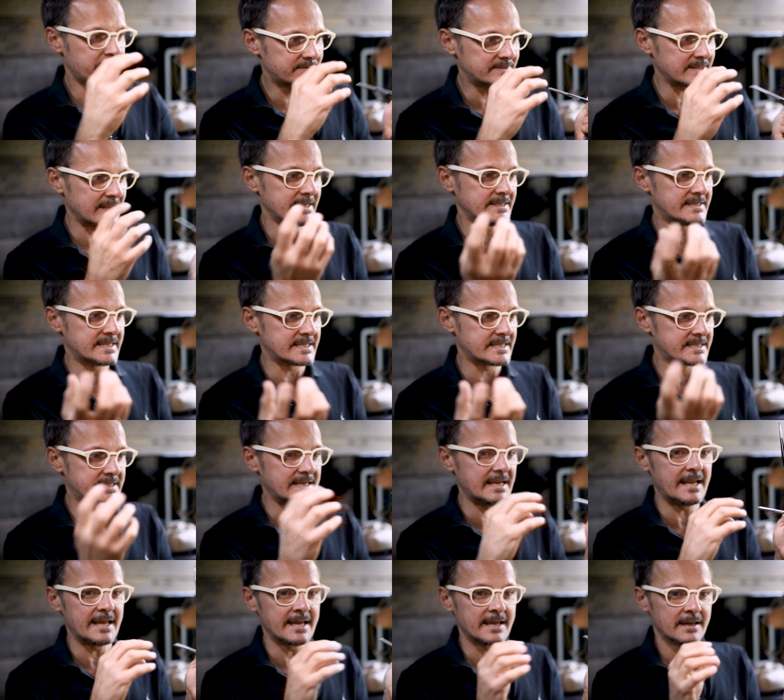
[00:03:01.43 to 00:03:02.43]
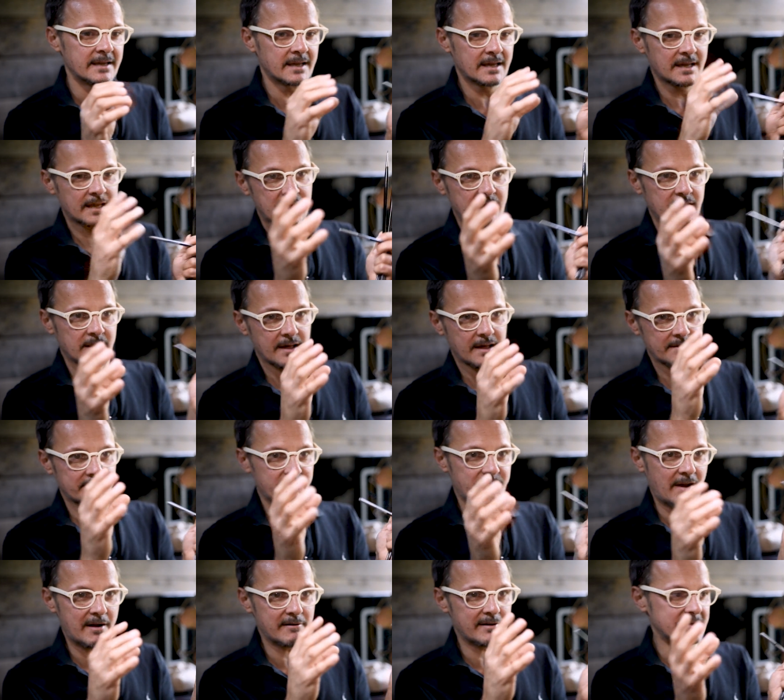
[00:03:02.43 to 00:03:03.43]
slightly distilling
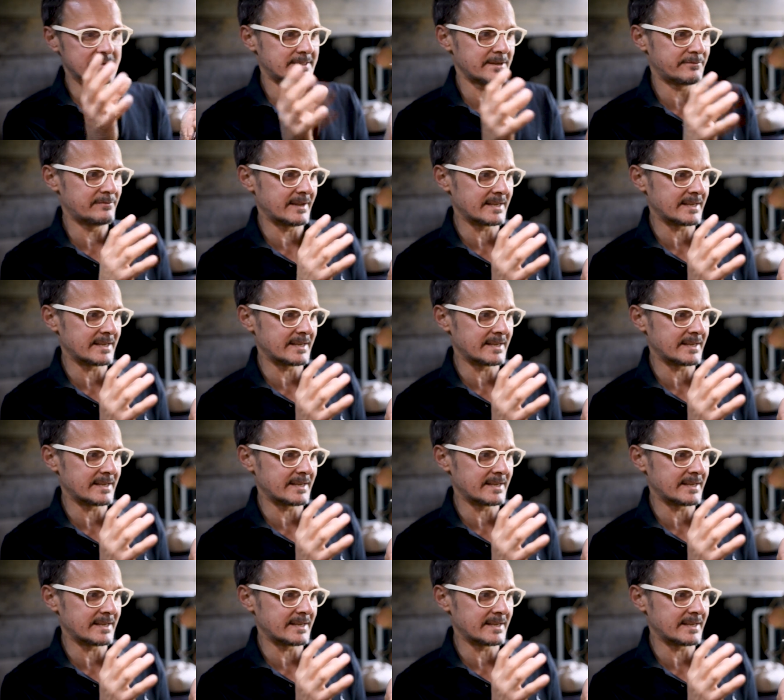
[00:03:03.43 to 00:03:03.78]
various different